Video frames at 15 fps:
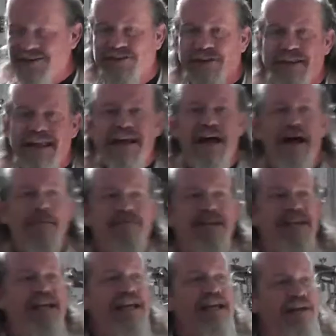And so they come
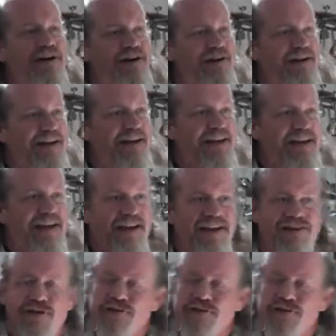to hear. And